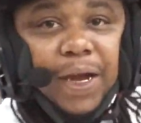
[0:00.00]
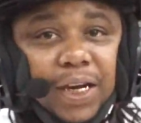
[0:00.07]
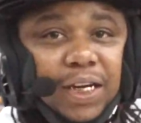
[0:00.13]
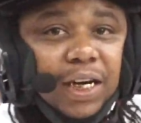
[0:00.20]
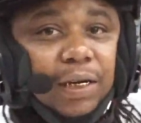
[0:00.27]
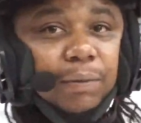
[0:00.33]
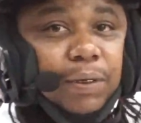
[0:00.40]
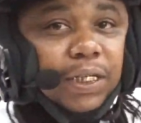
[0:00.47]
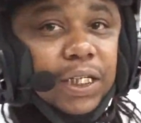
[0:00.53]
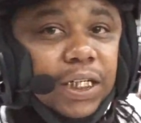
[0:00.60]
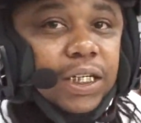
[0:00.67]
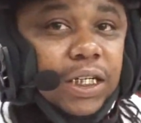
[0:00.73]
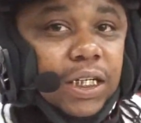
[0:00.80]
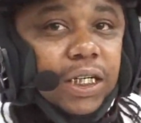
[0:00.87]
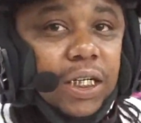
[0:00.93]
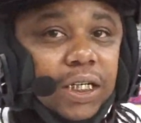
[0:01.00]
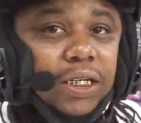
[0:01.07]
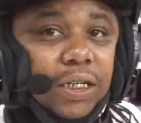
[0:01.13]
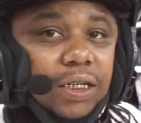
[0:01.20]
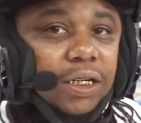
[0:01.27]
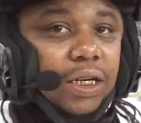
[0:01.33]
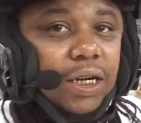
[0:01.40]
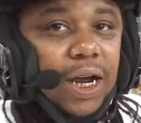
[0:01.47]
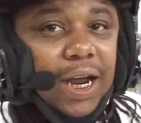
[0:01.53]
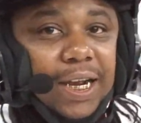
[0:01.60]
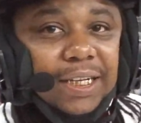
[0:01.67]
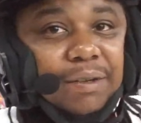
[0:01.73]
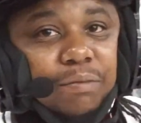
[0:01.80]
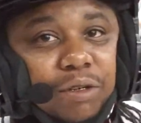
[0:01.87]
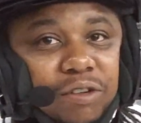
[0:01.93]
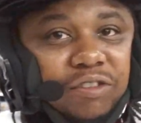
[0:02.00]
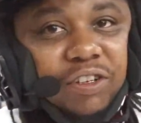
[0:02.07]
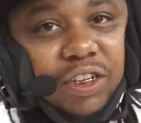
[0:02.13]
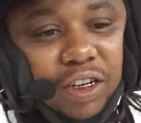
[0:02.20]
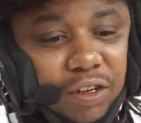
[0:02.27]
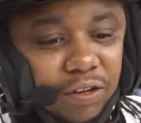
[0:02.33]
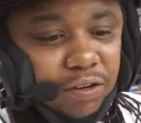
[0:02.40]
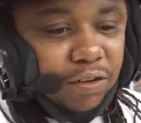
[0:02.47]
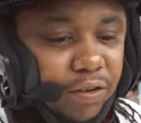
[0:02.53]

Can't really hear y'all. I had the music on.